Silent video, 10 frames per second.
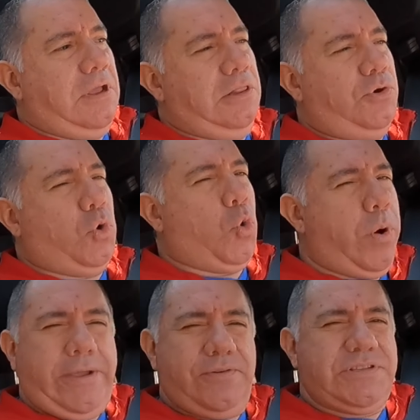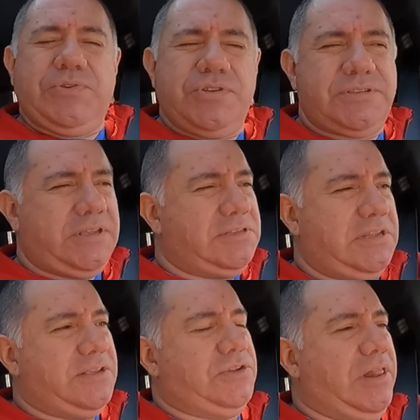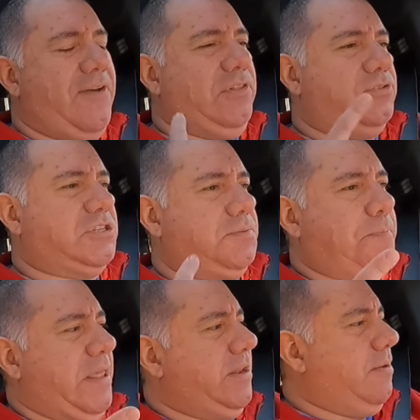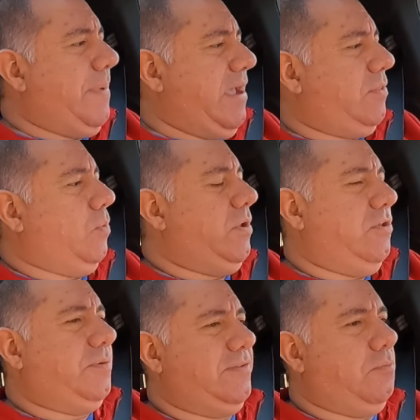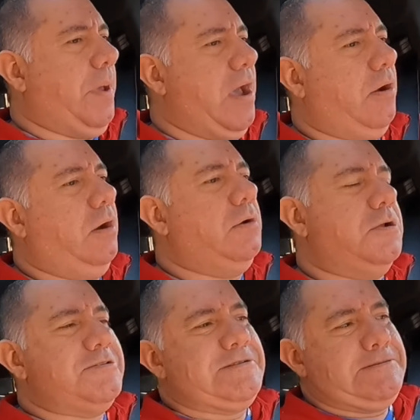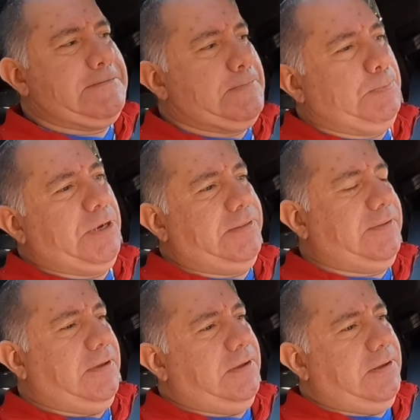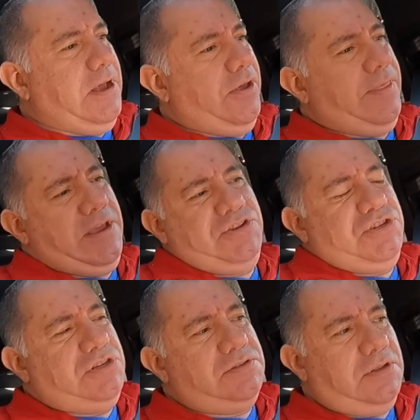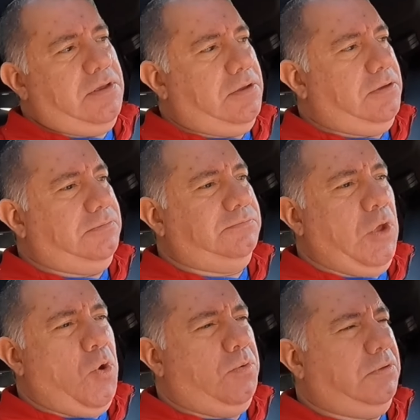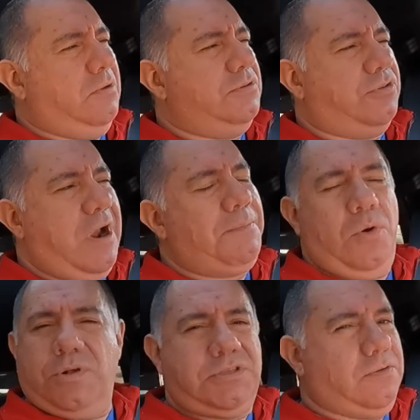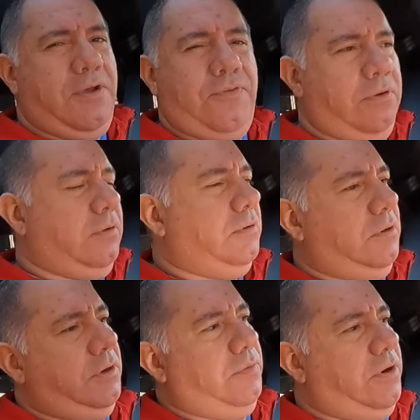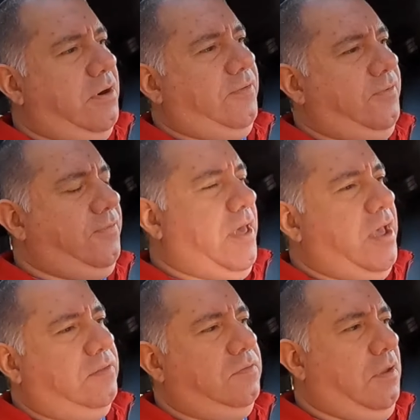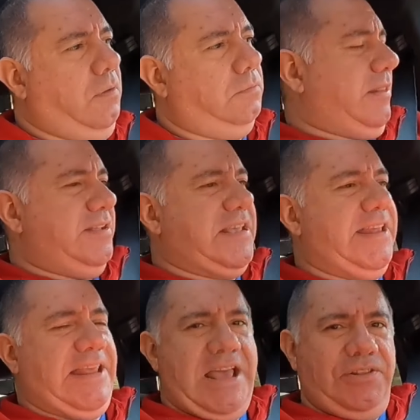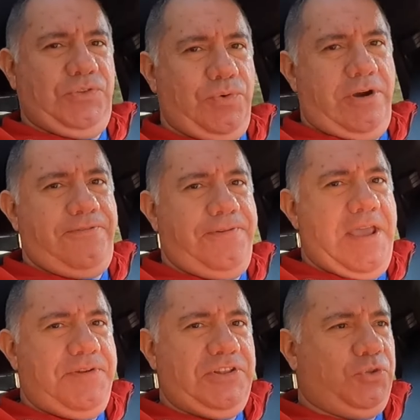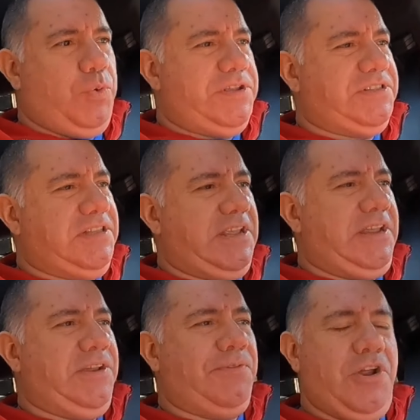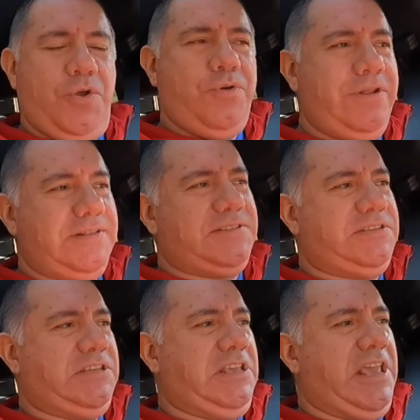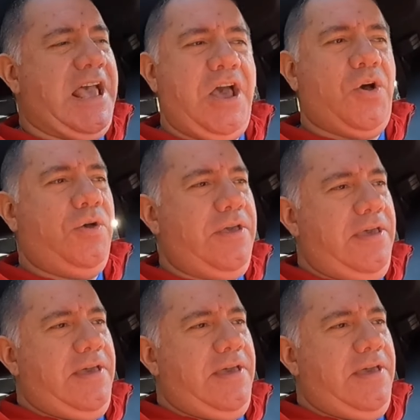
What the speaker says: a little quicker 0 to 60, because you'll have a little spin in the back of the wheels because of the power. But other than that, she's no drama whatsoever in regards to that. So let's head down to our favorite twisty road and see how